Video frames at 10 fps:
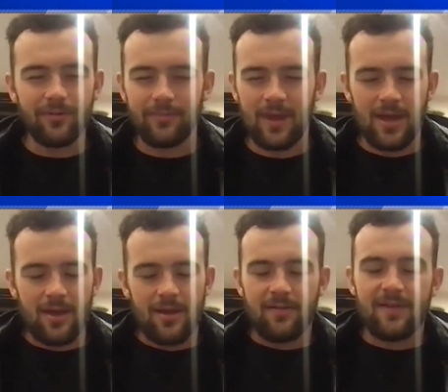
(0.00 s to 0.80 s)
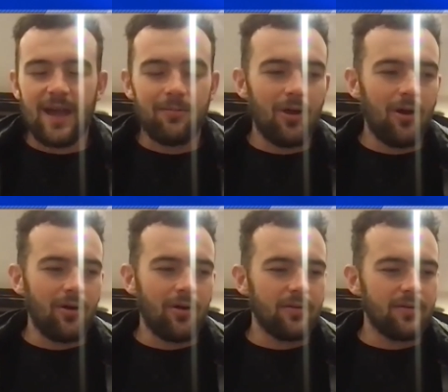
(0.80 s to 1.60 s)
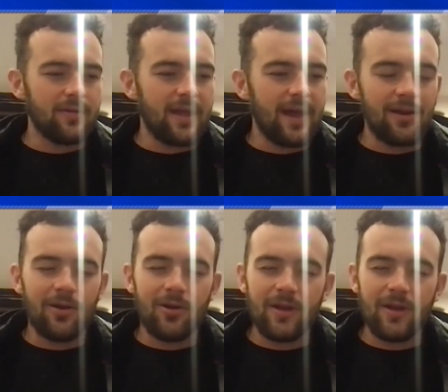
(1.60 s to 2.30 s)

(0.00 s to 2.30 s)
and Sam Long, they had a